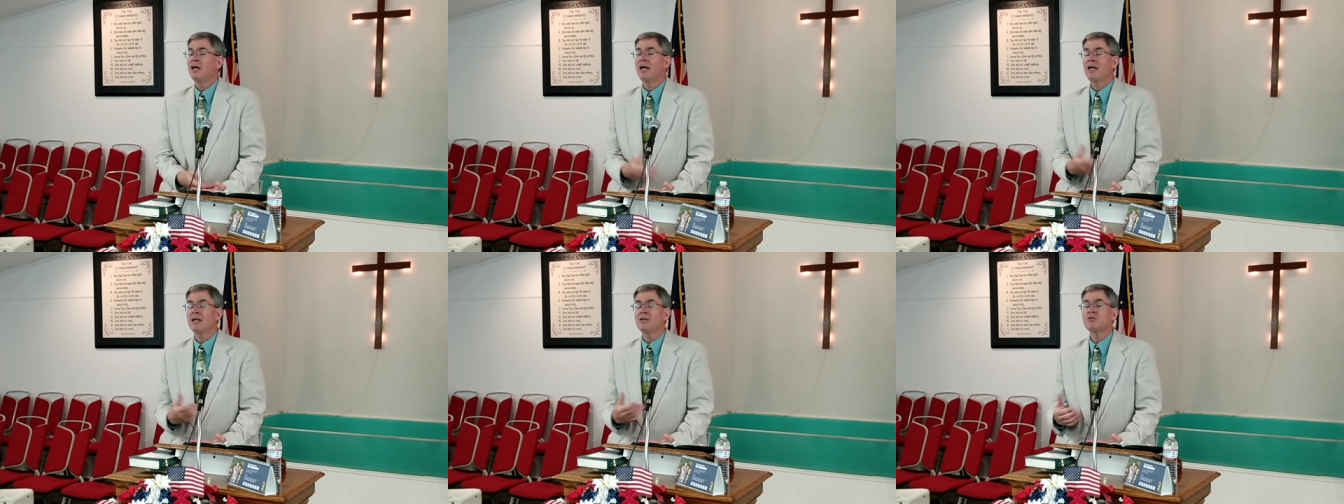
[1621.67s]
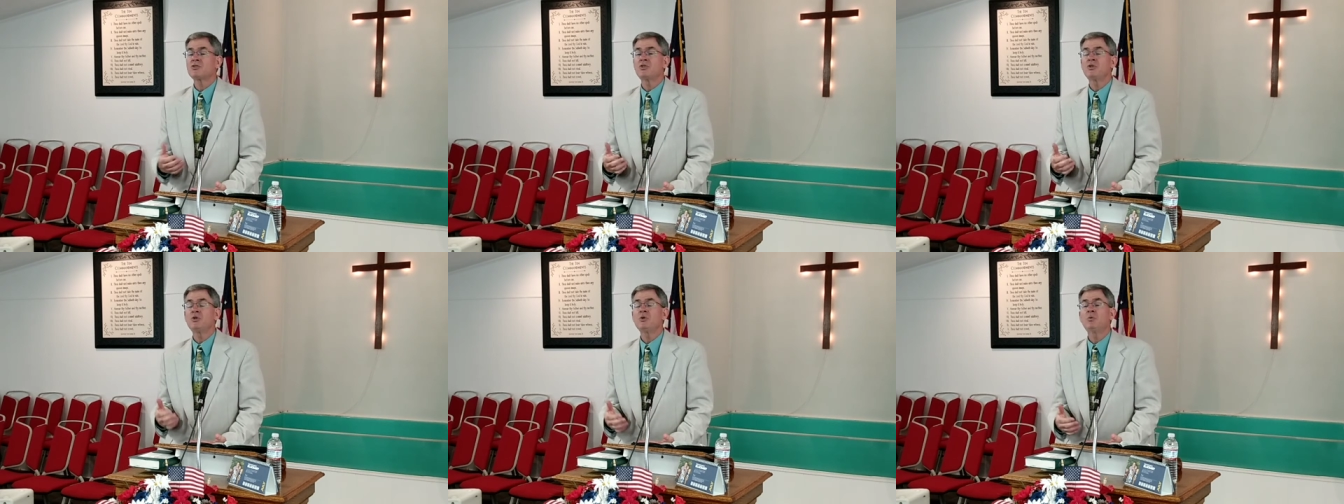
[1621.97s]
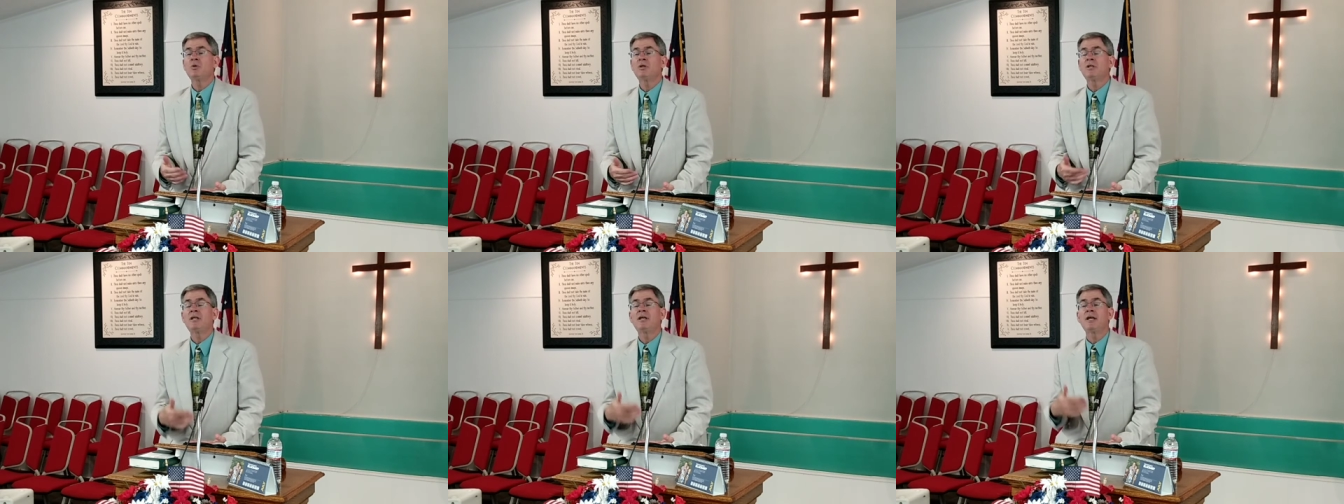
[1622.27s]
as you
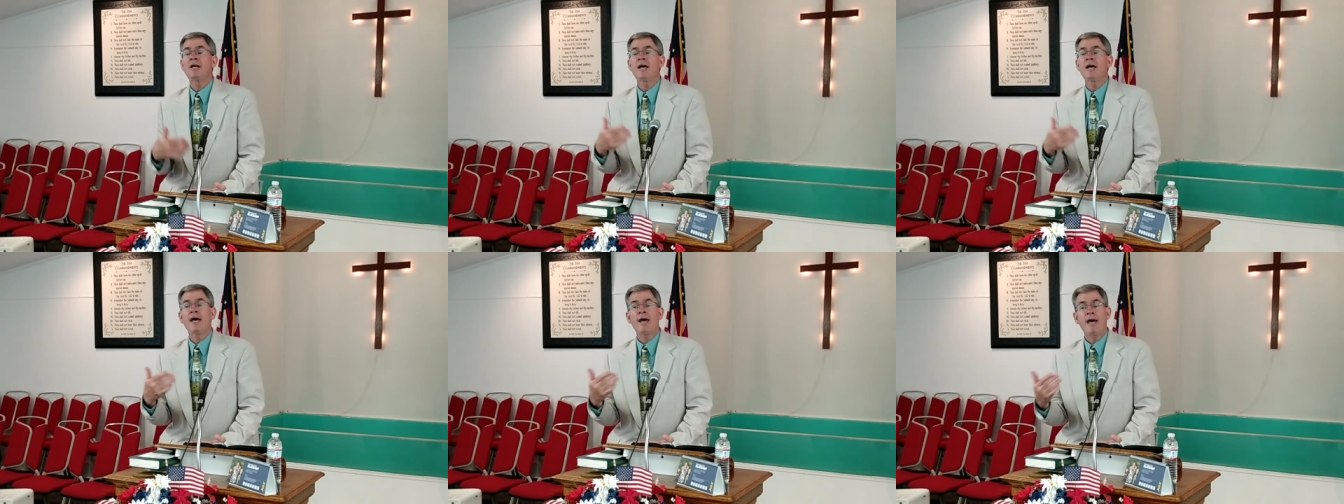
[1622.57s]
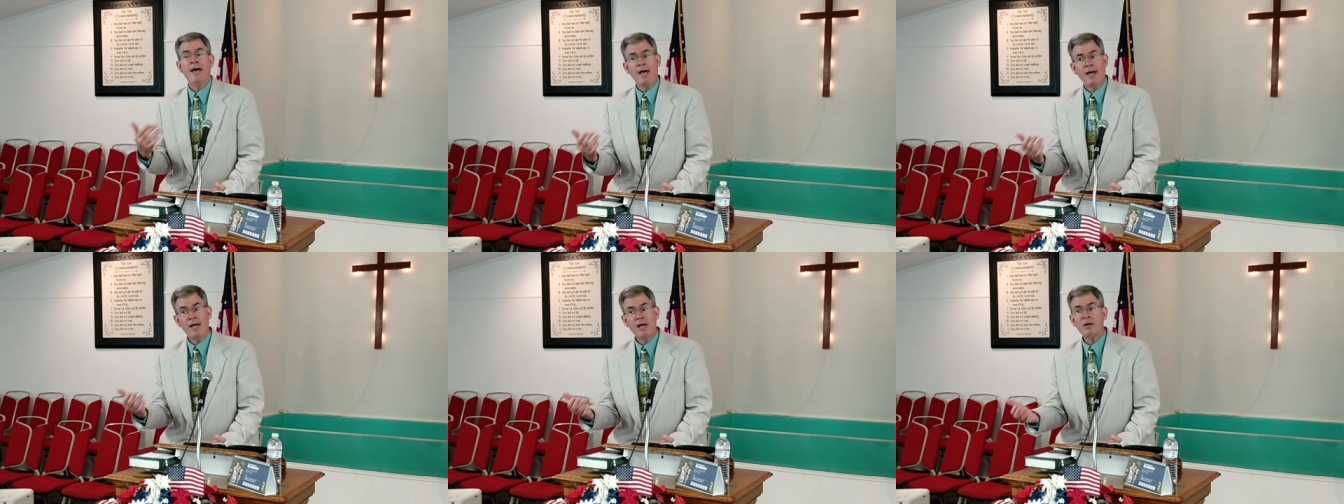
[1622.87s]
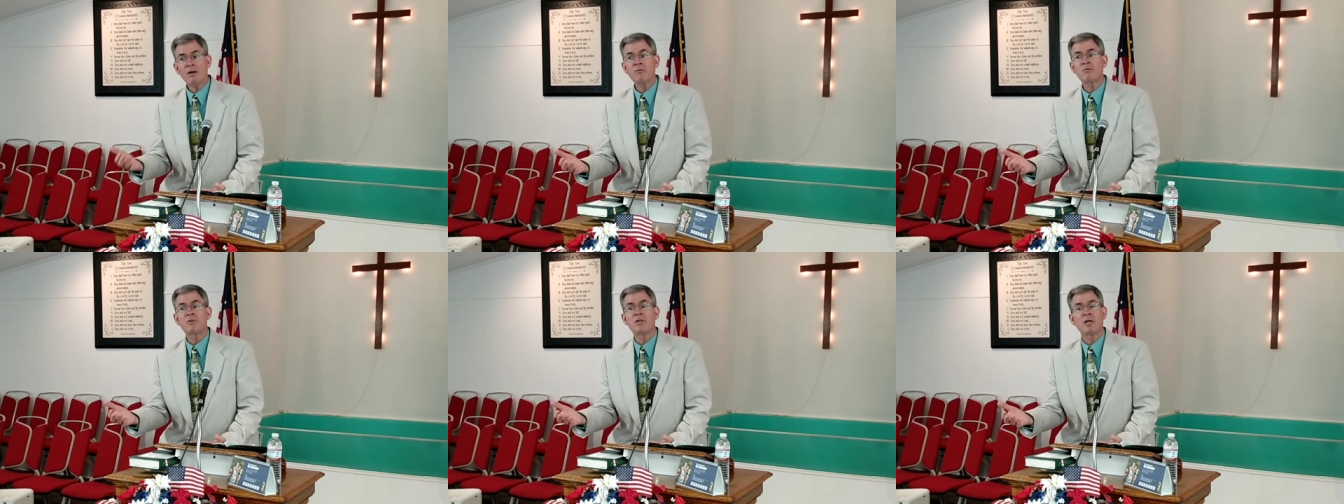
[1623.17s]
would
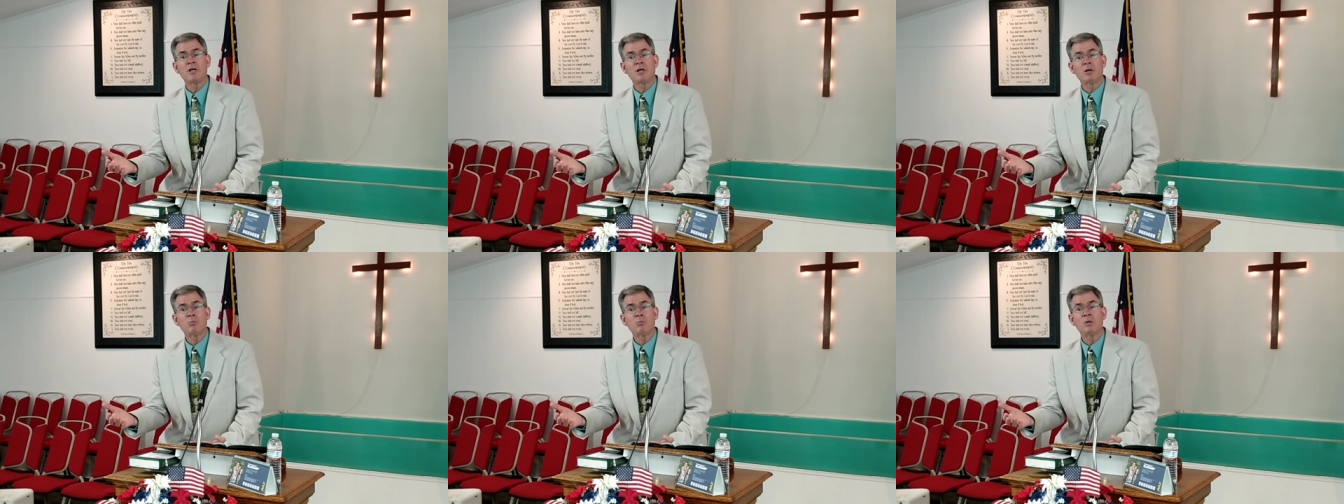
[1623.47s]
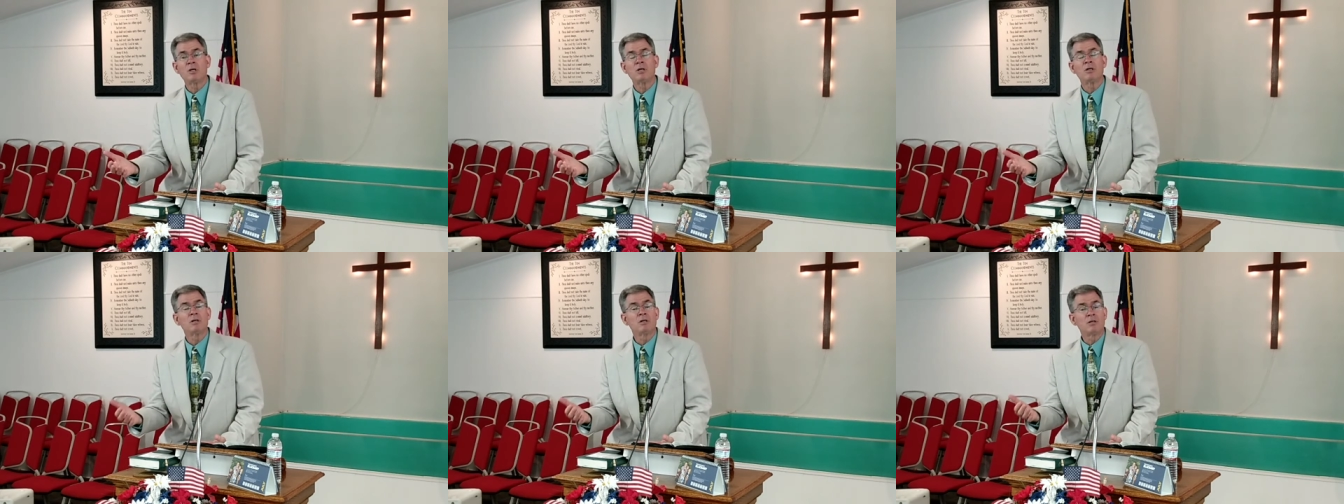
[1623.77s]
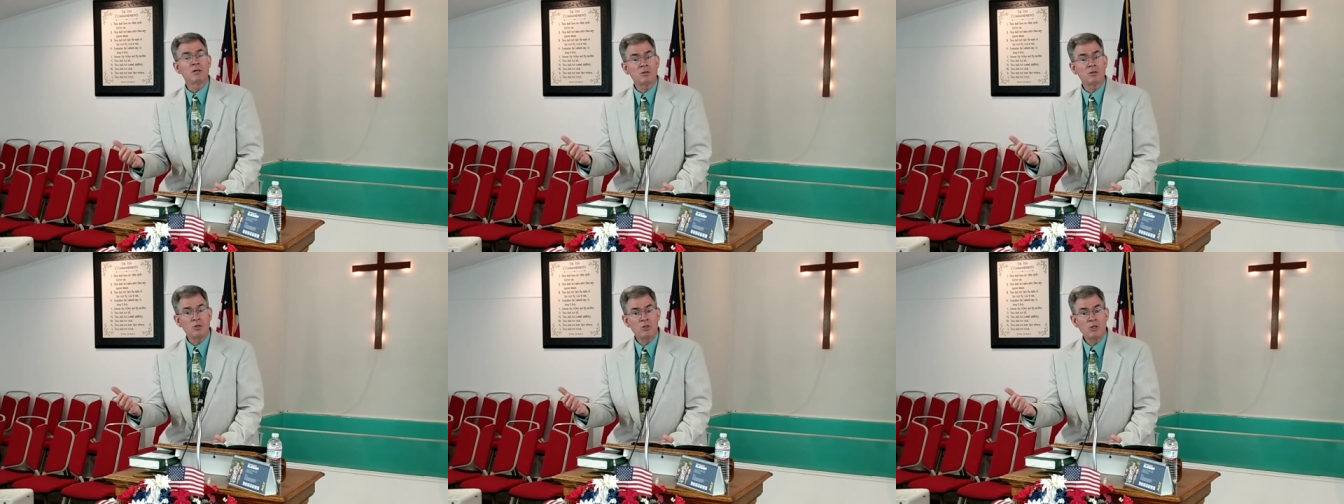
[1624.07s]
have them
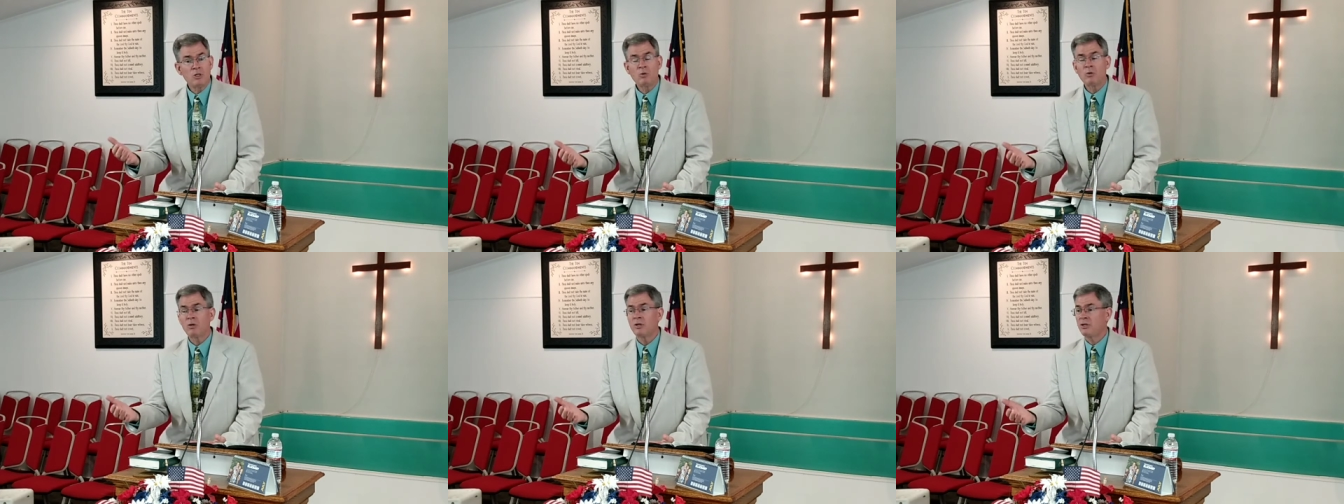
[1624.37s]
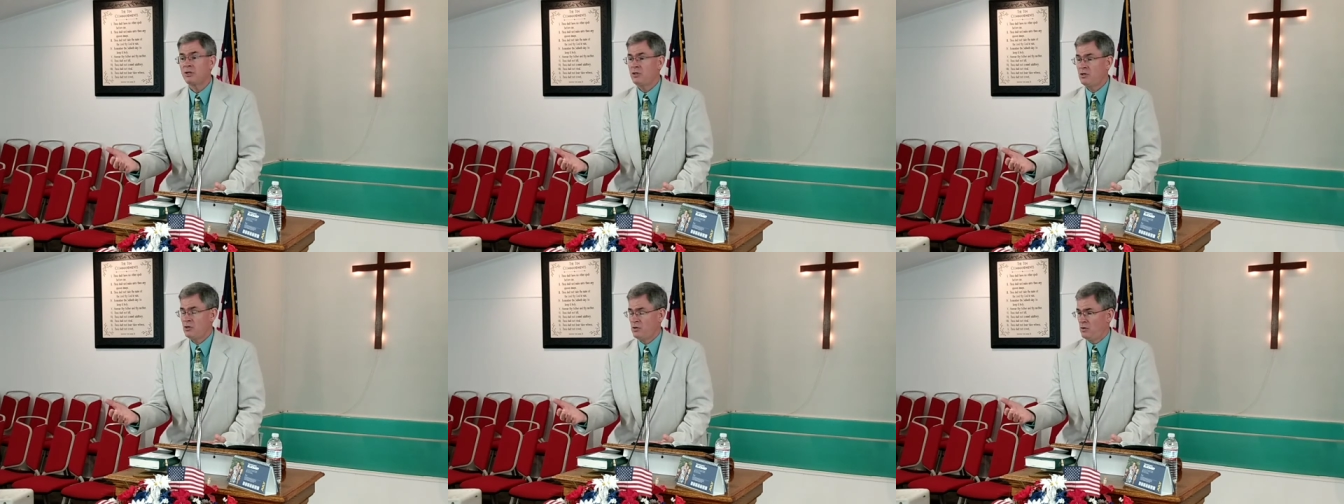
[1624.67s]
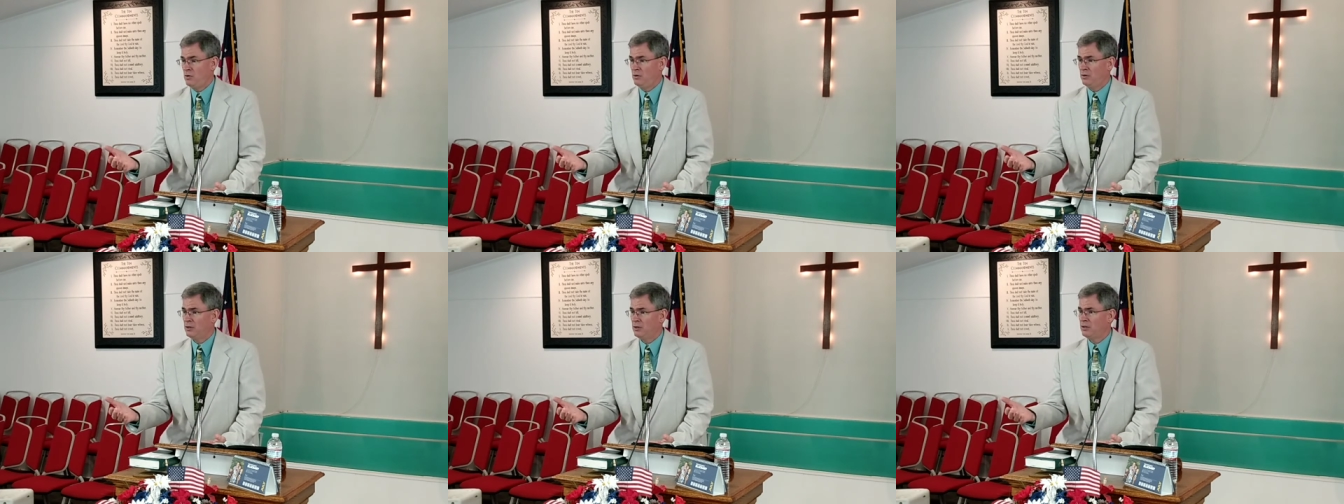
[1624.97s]
do unto
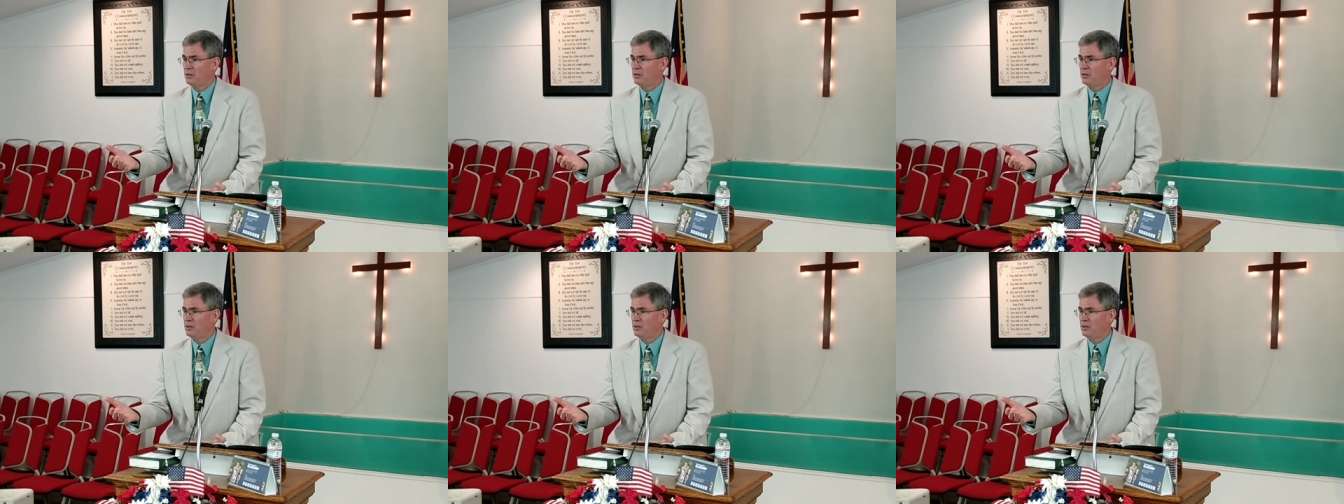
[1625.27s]
you.